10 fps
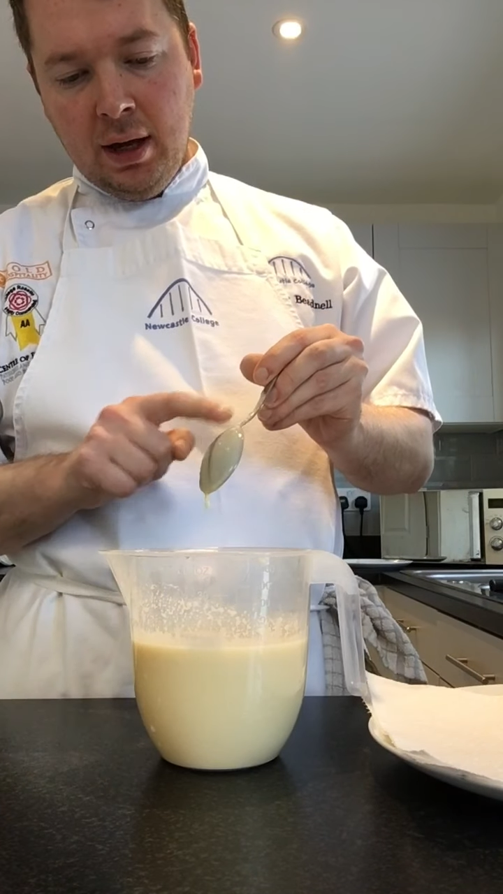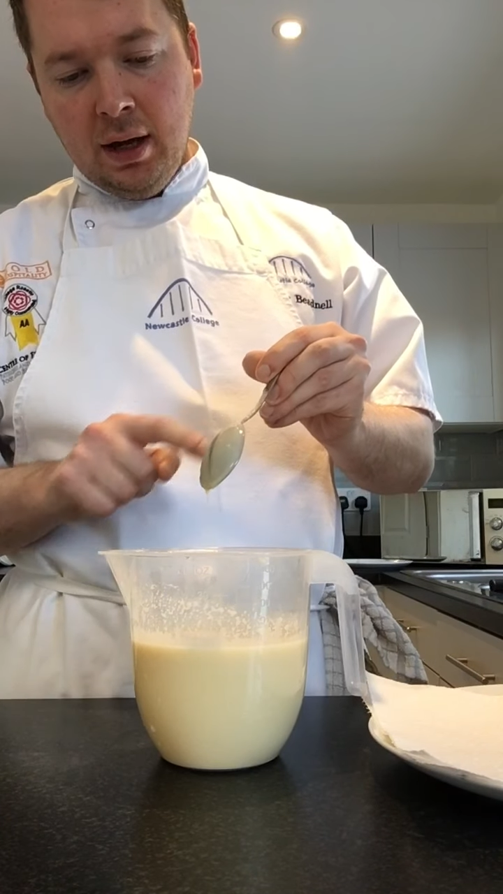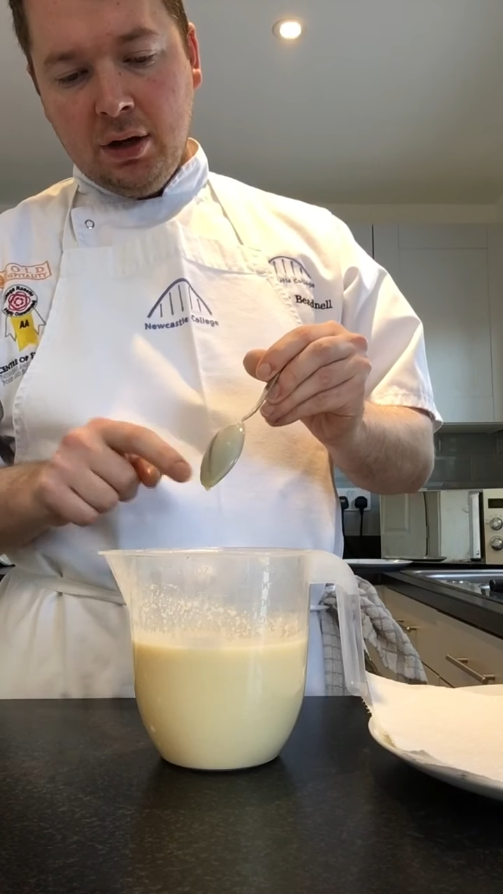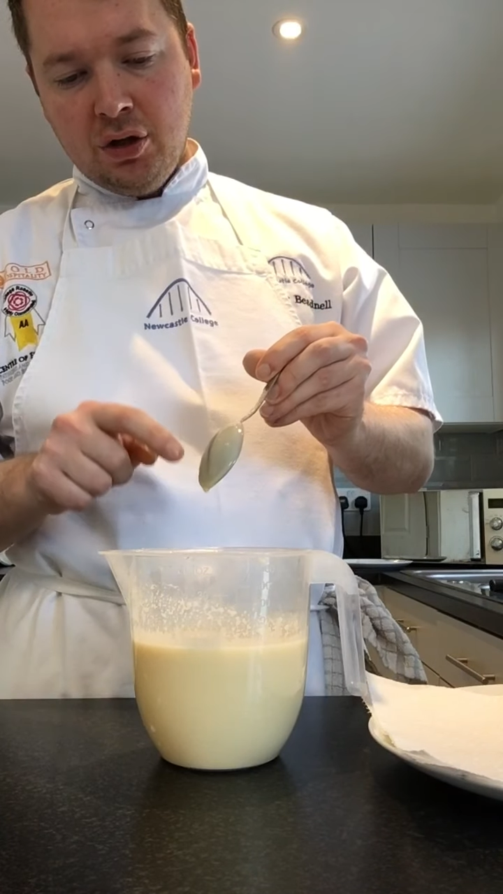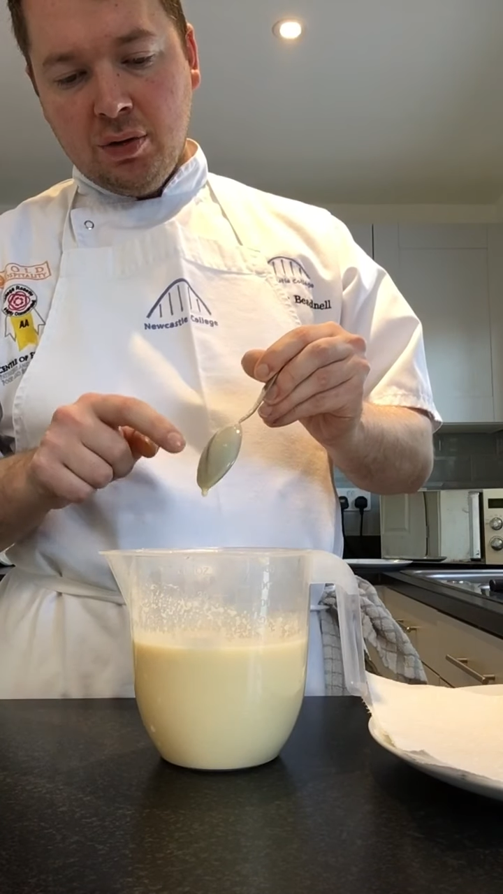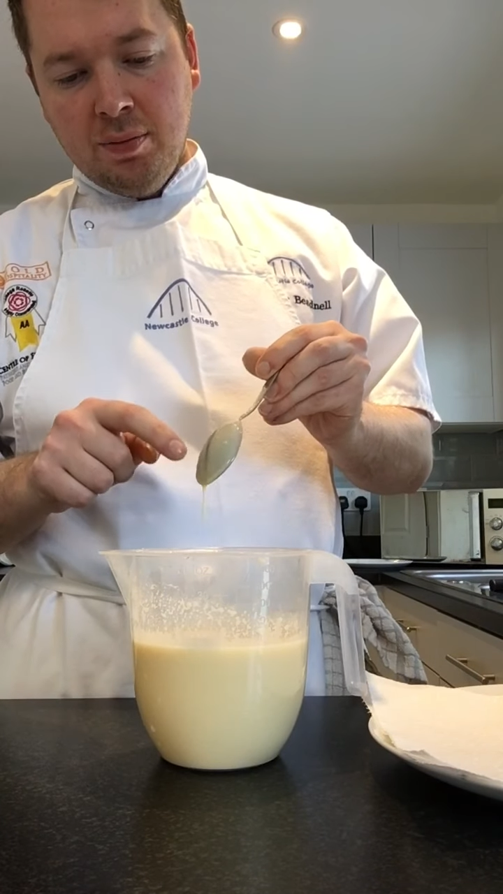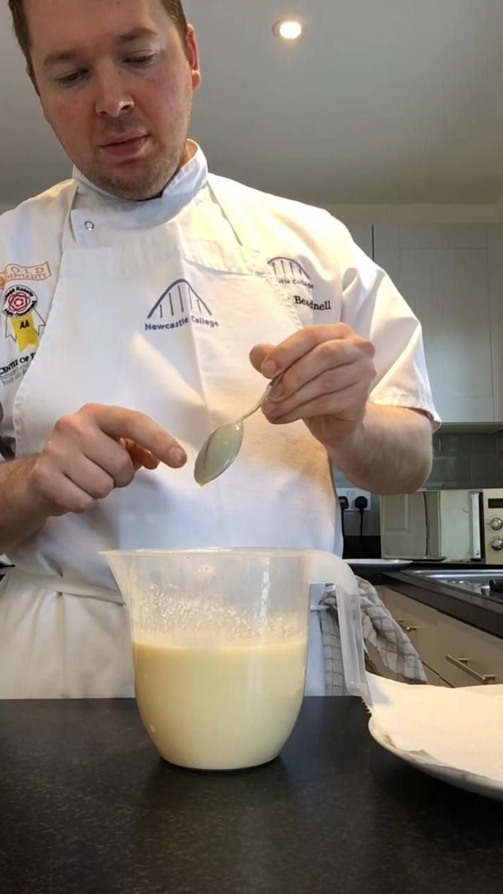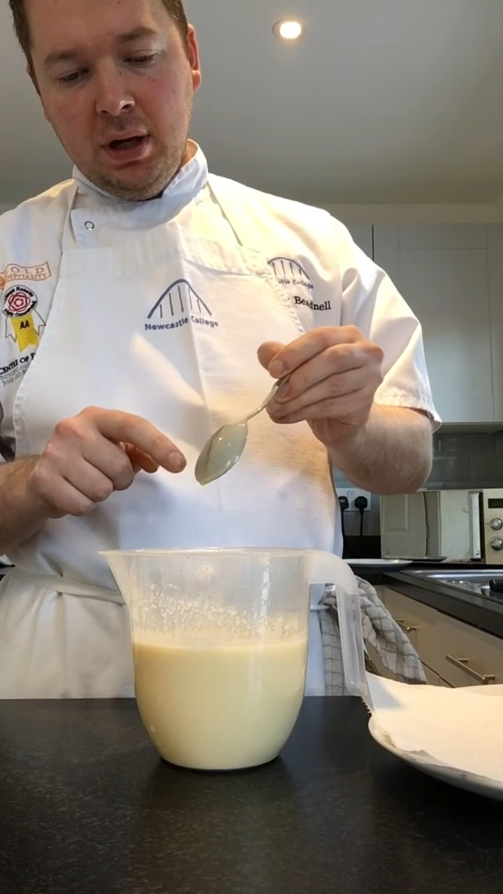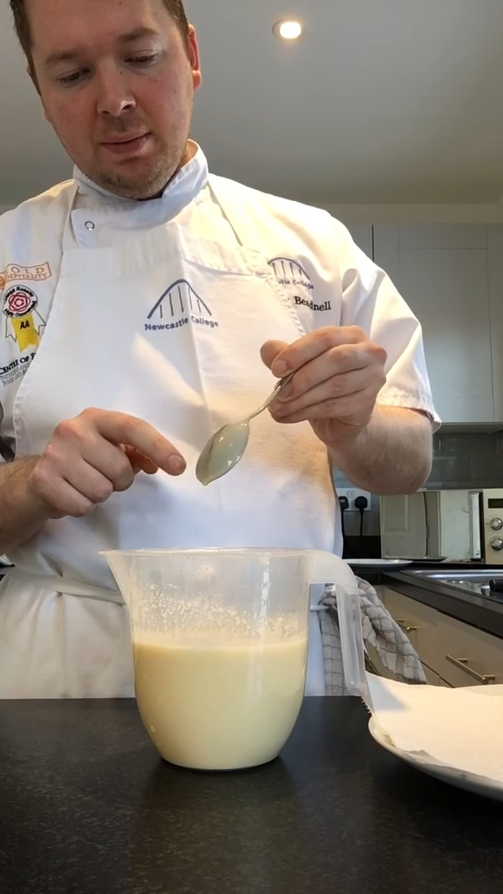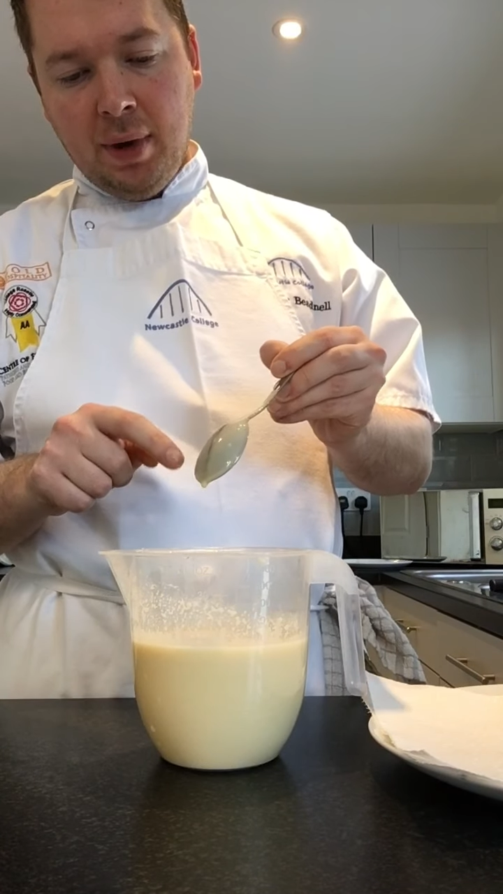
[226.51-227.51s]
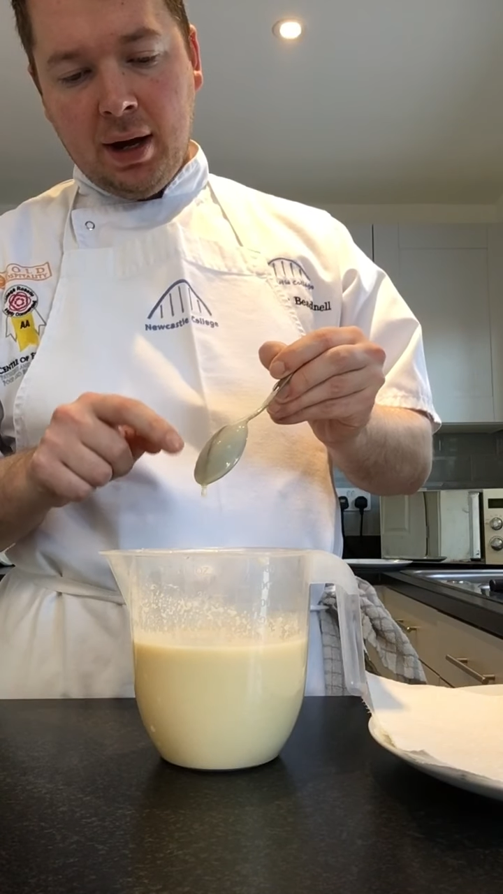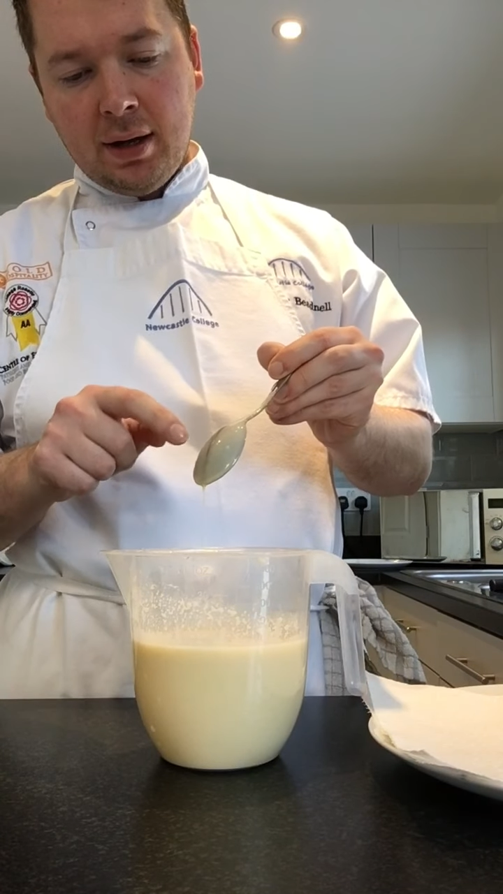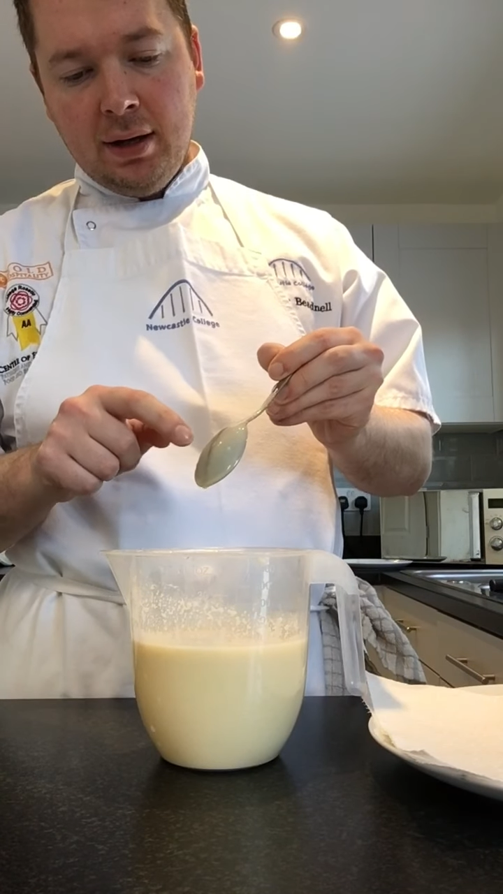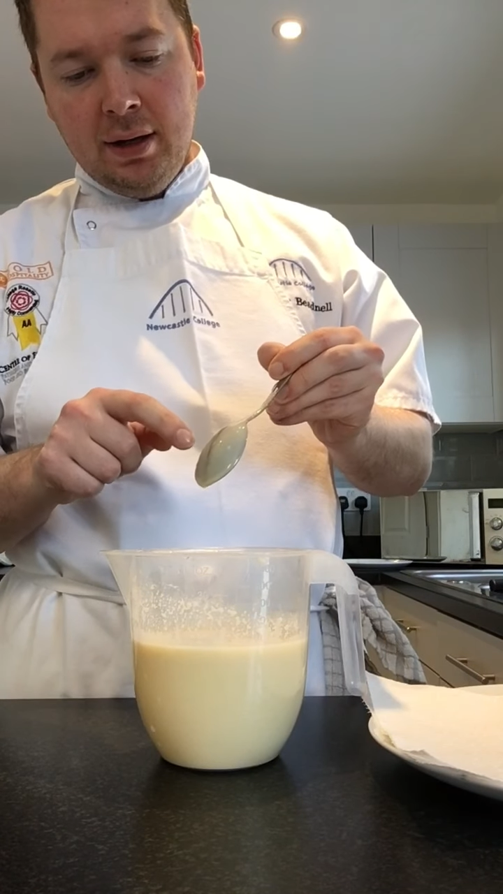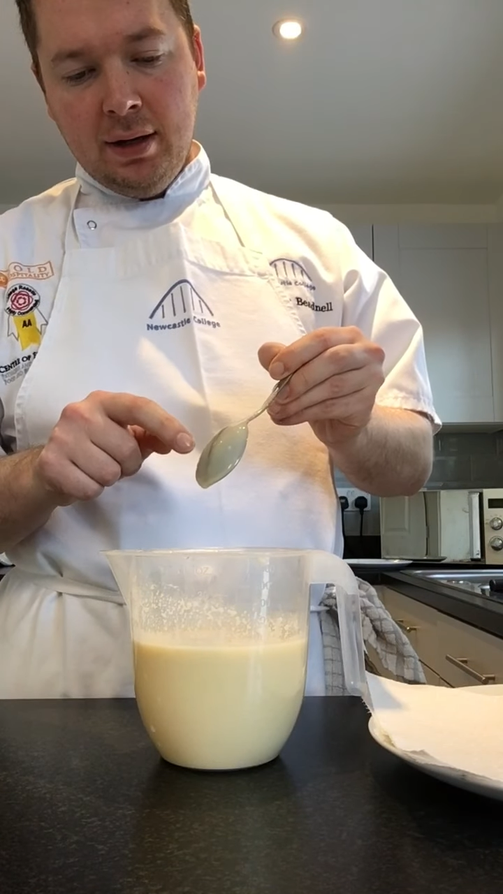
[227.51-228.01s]
and it should meet back
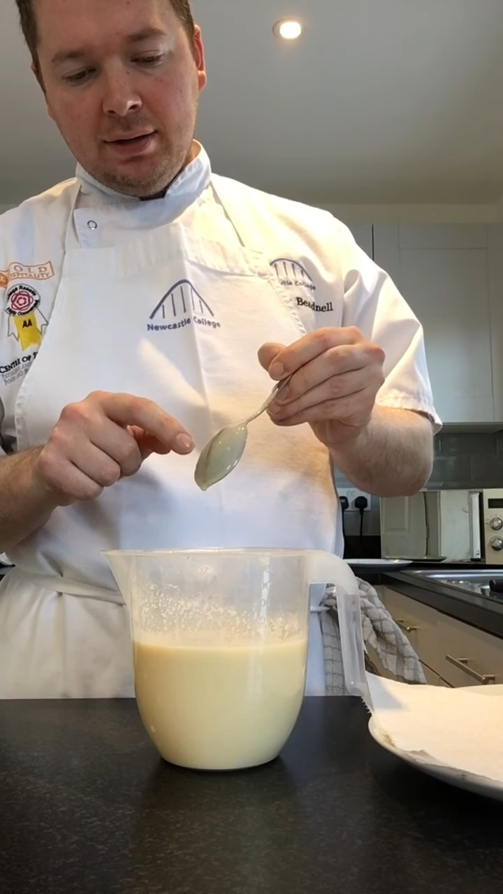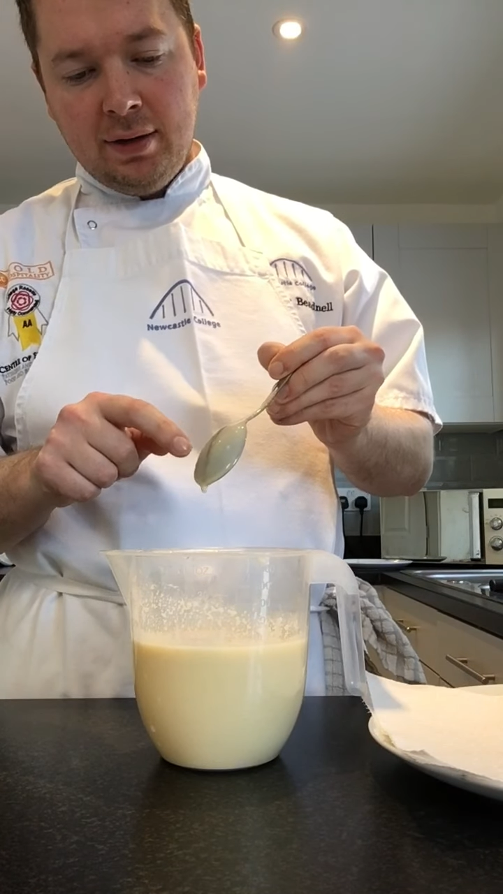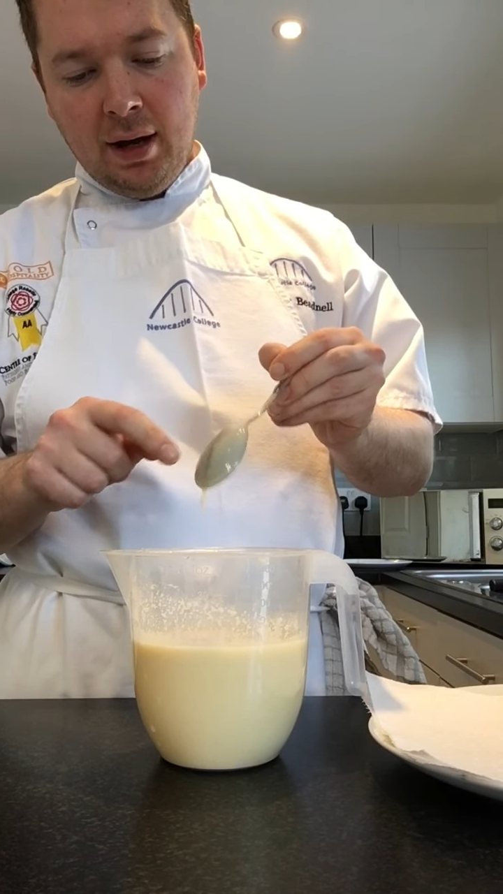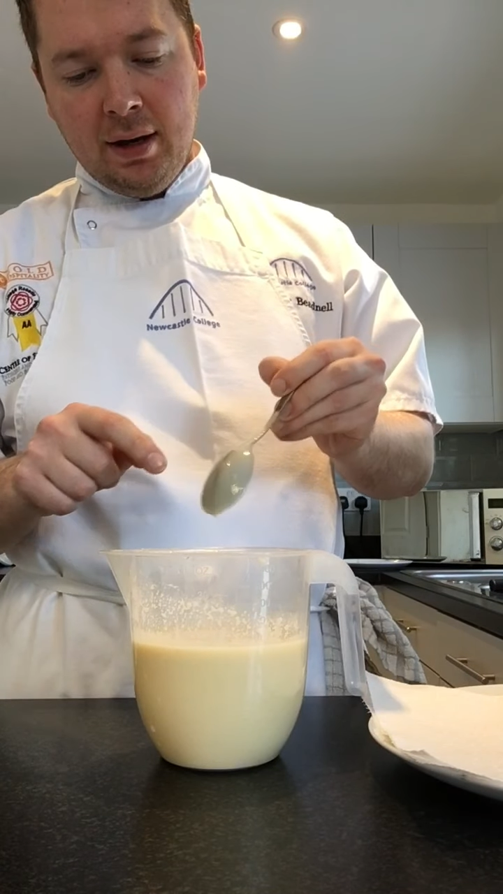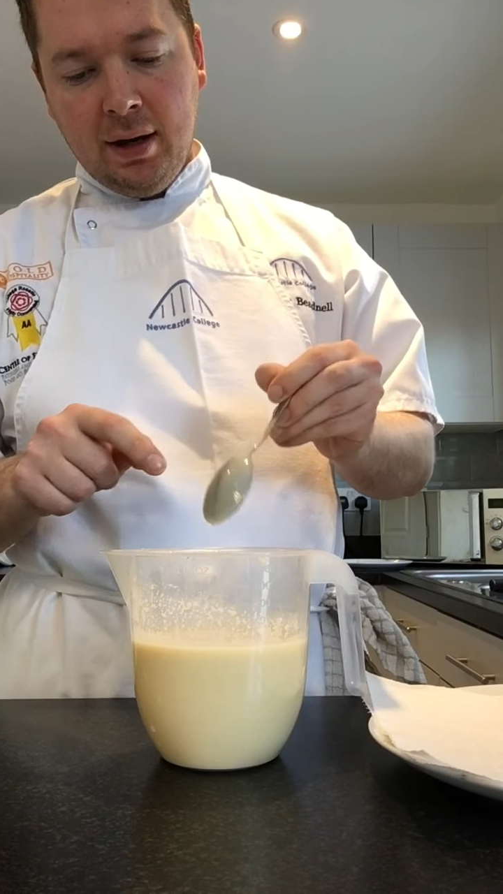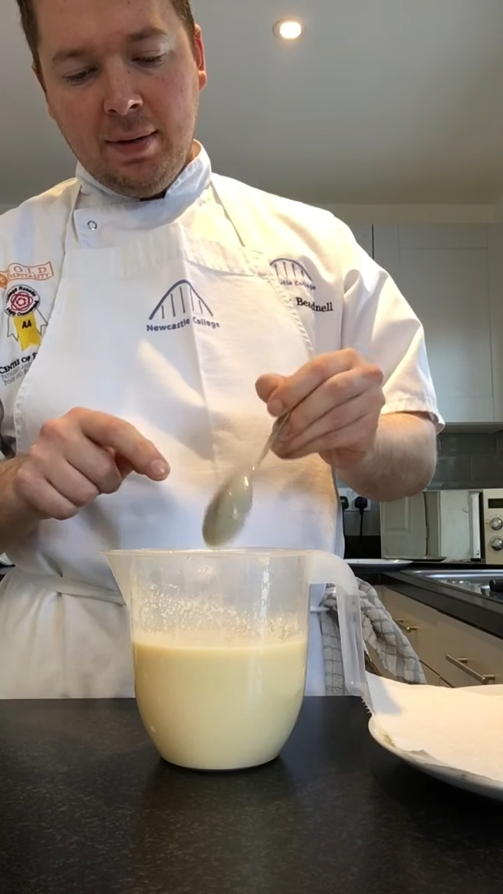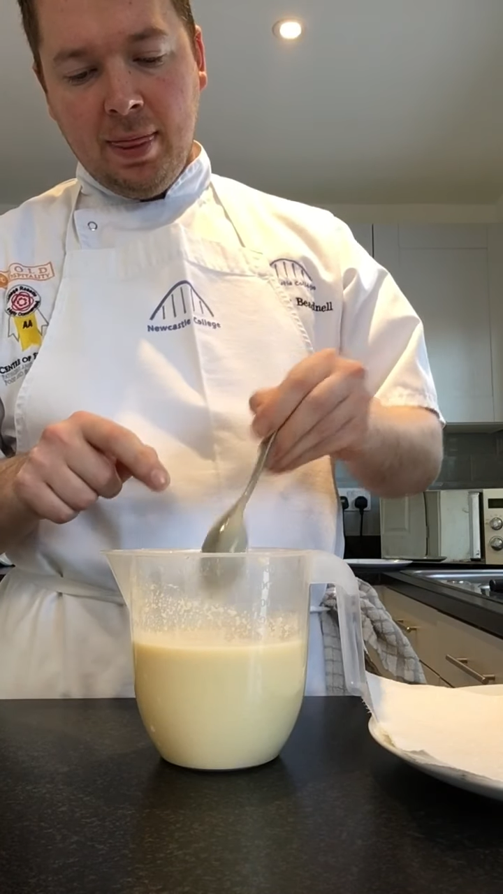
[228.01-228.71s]
in the centre,